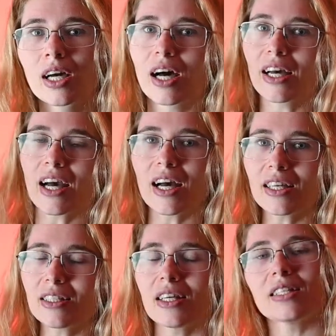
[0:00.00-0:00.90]
Hi
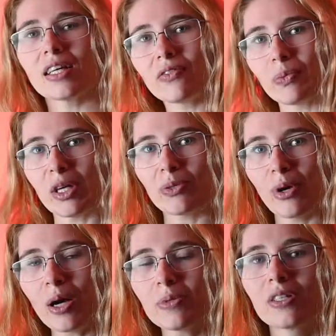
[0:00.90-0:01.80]
guys, it's Sam from Brights
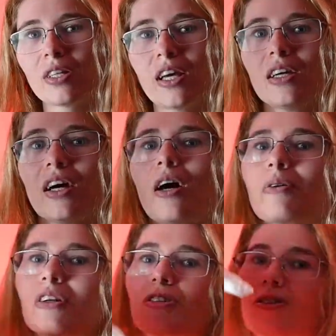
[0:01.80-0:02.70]
Props, and today
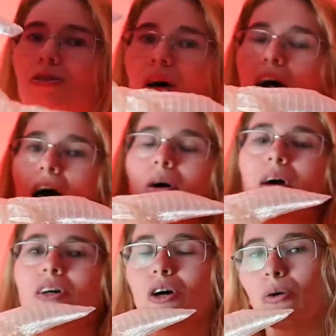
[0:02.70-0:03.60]
I'm going to show you how
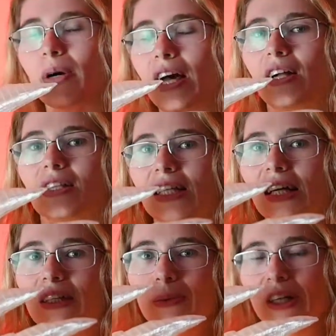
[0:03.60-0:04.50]
I code my
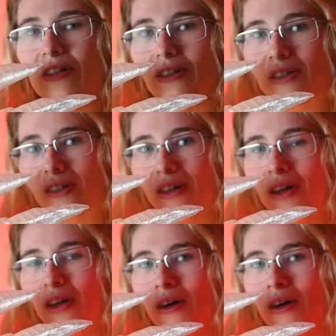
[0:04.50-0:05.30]
LED animations.